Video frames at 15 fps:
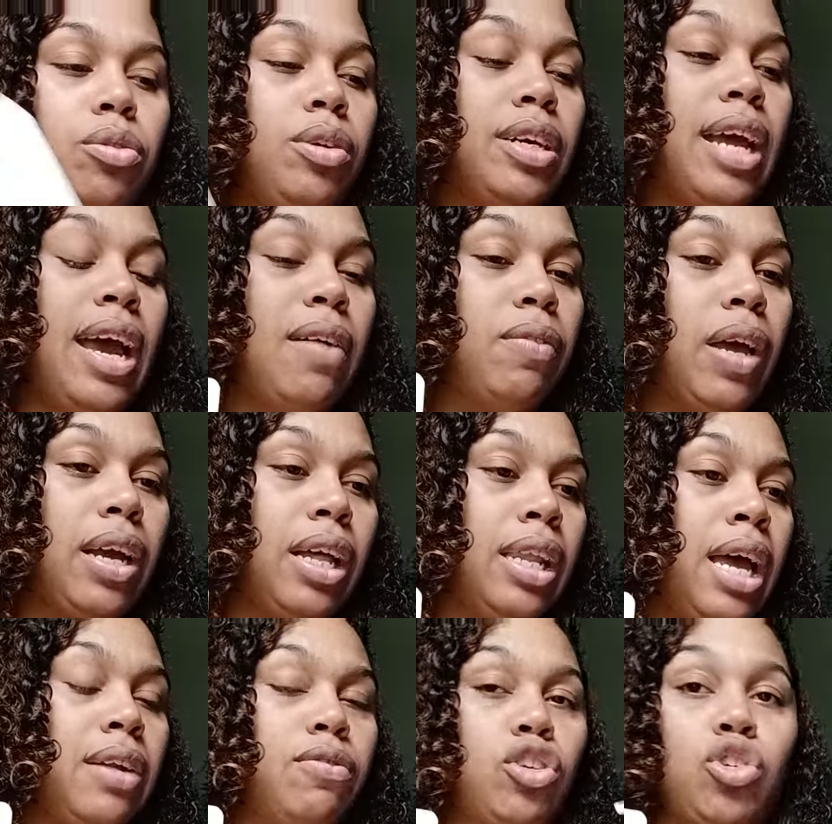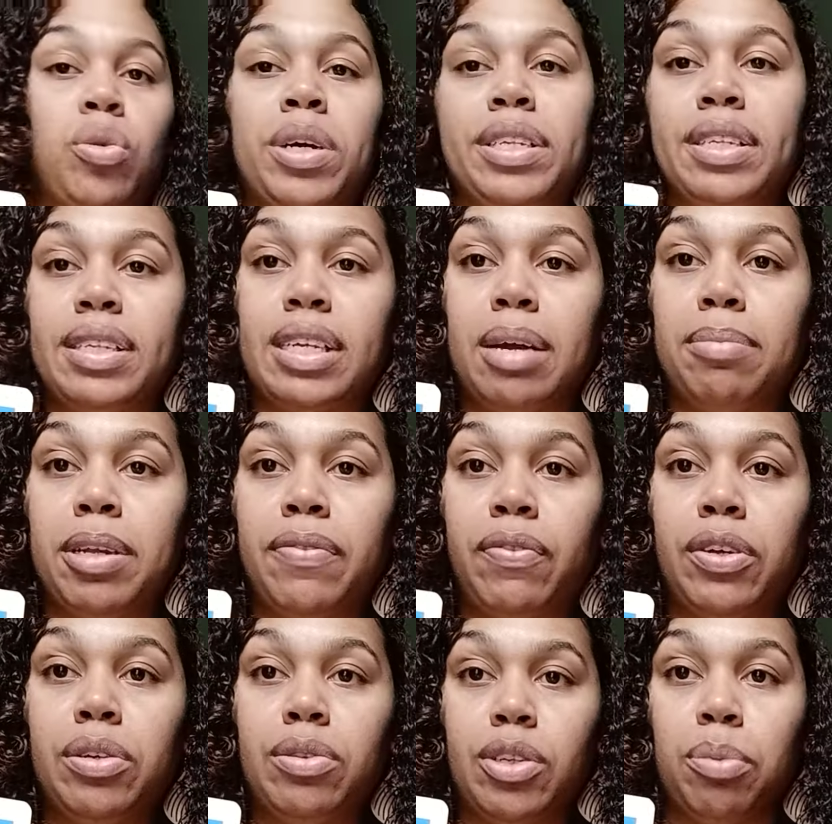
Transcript: you could have like a lot of choices coming in for you.